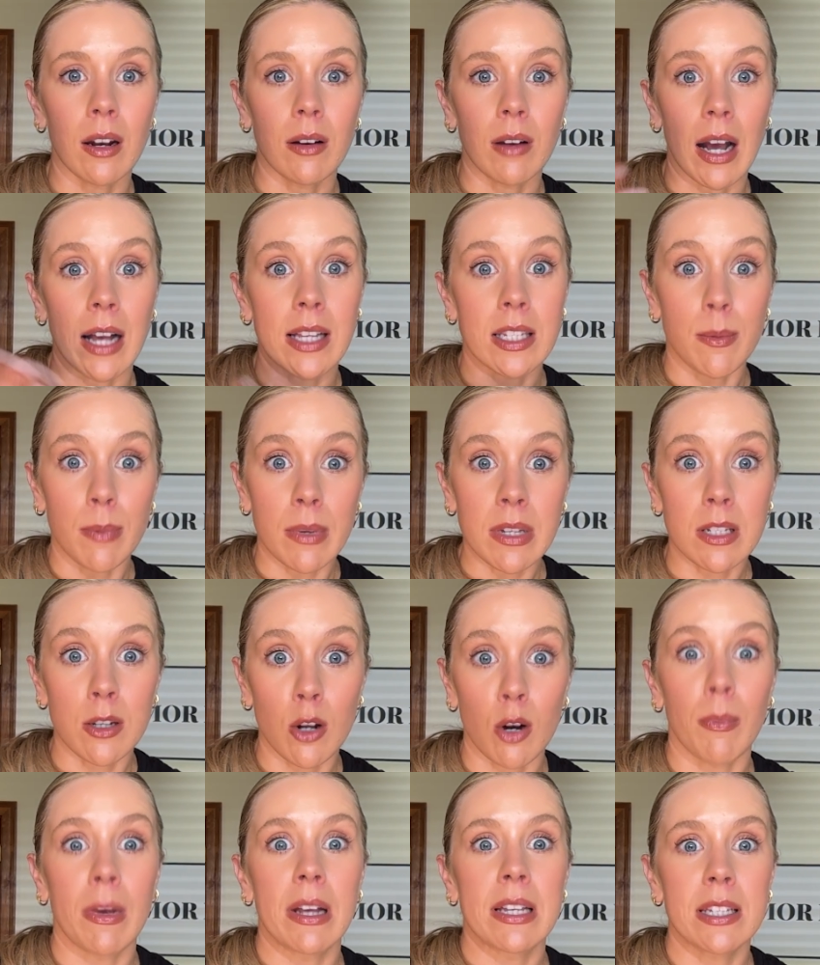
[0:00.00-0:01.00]
as a business
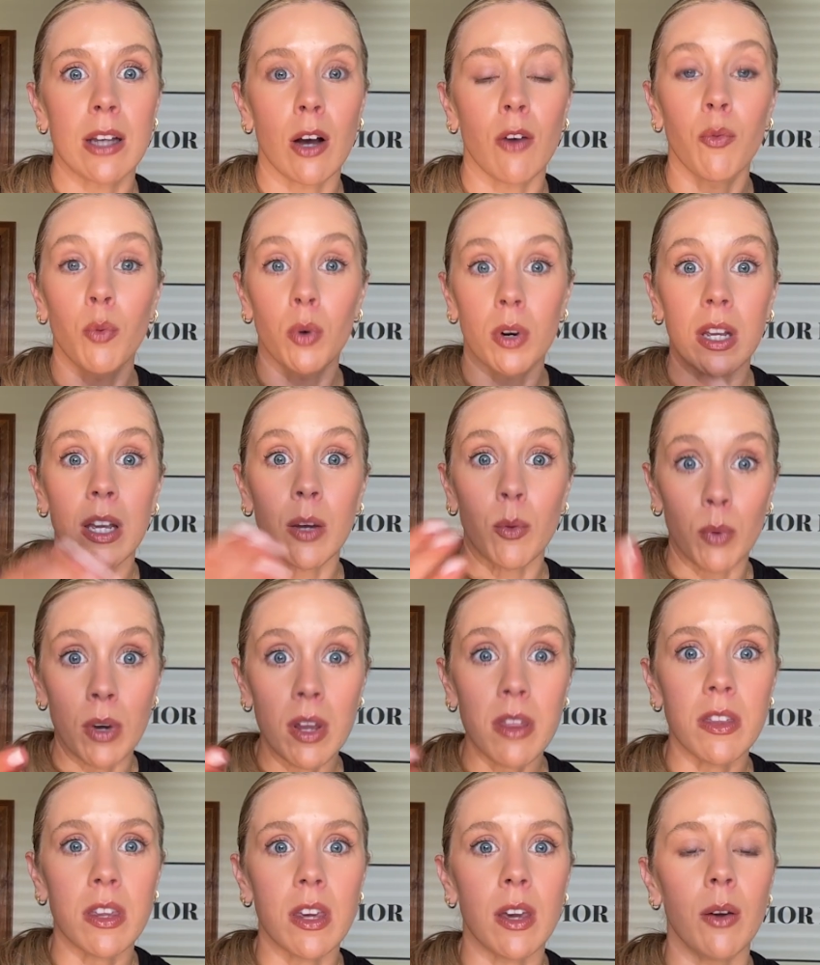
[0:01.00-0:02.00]
owner myself working
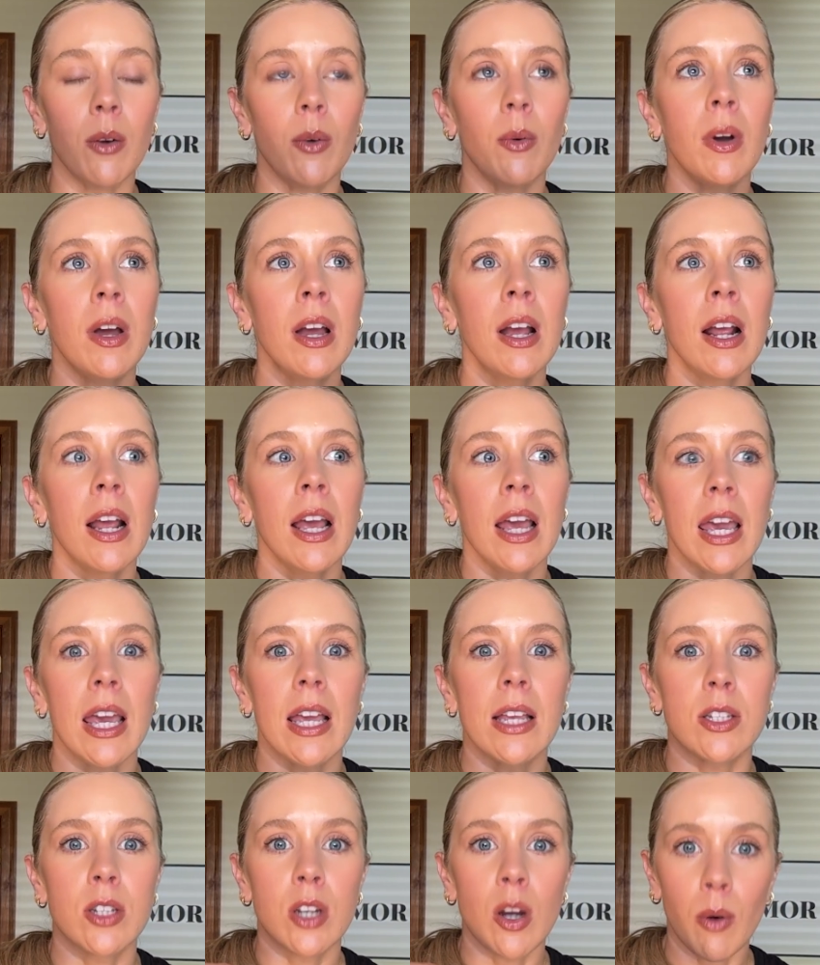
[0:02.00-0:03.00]
with you
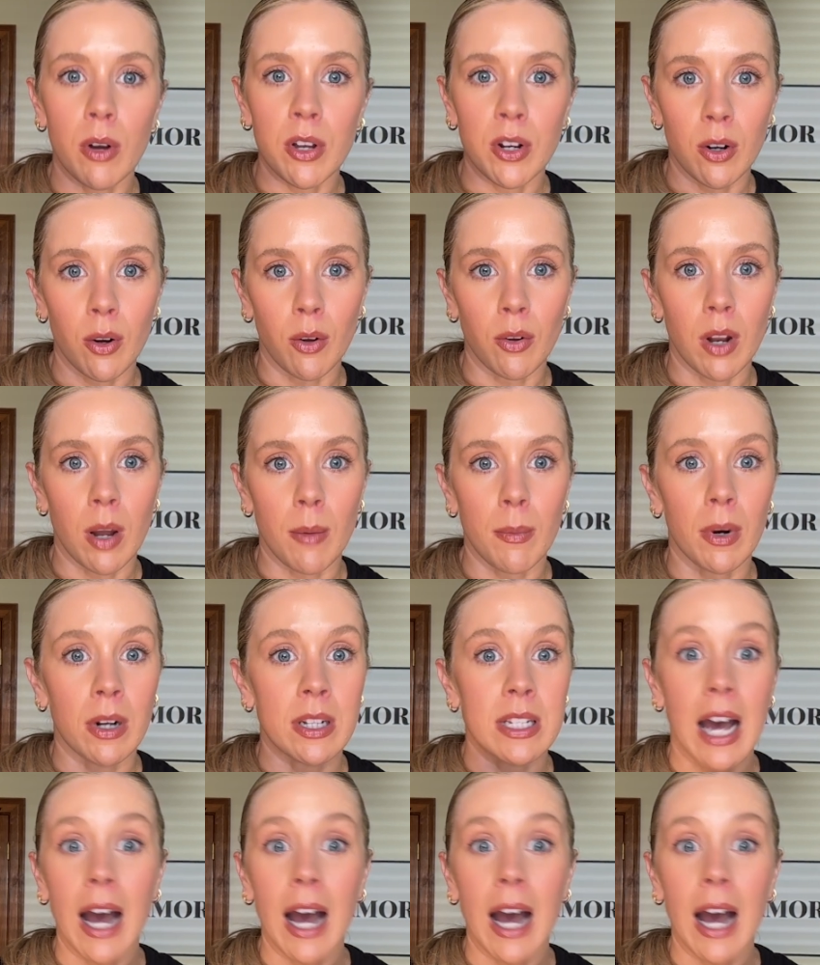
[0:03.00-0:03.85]
is knowing your own numbers.